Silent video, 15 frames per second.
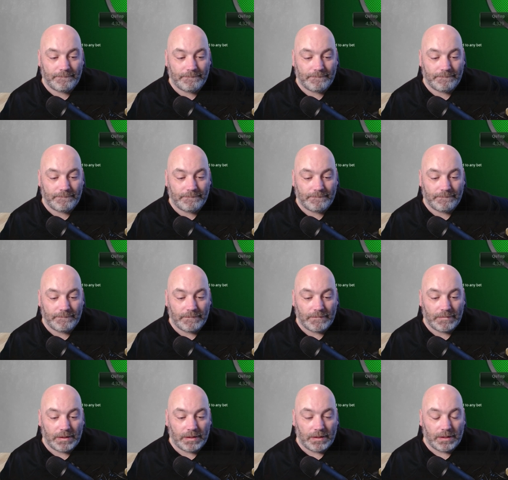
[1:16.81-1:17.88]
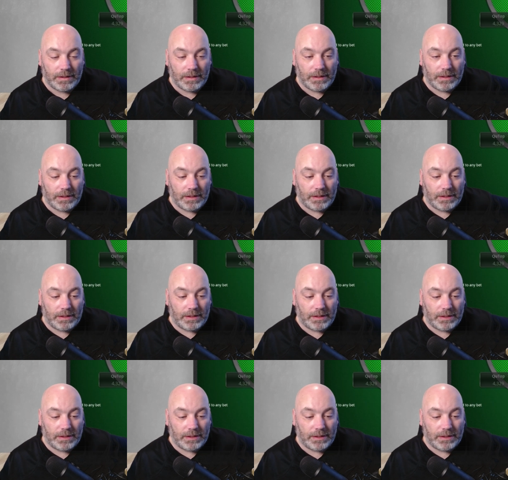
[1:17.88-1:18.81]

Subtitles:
Nothing is said.